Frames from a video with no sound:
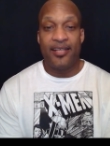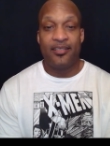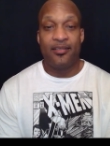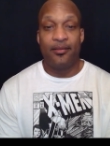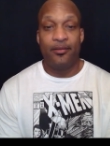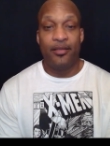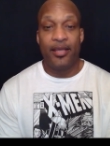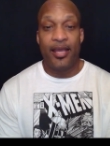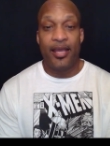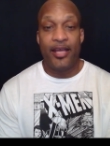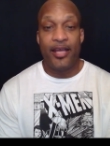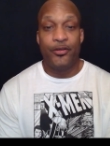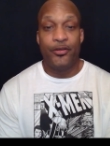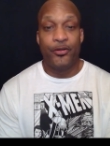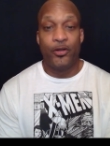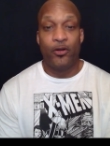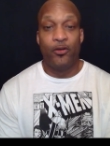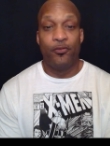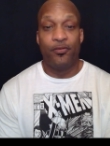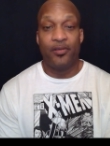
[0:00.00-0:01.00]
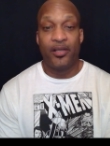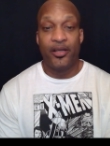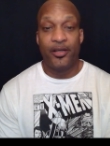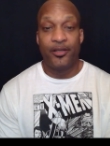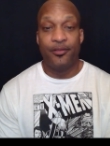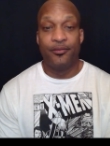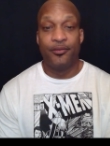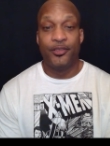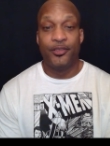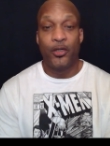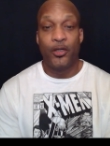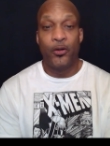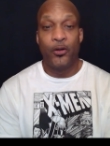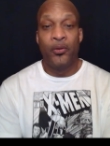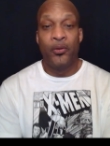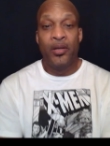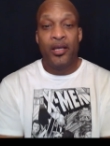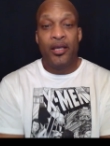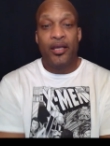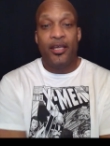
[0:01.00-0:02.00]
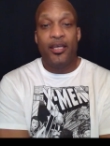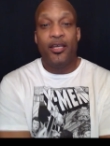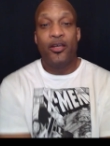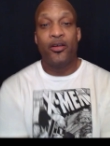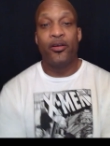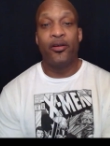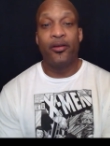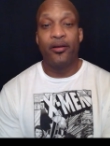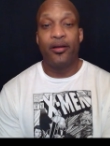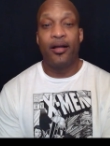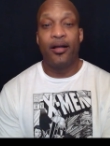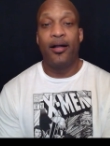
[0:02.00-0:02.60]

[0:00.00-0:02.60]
to add your own flair. So here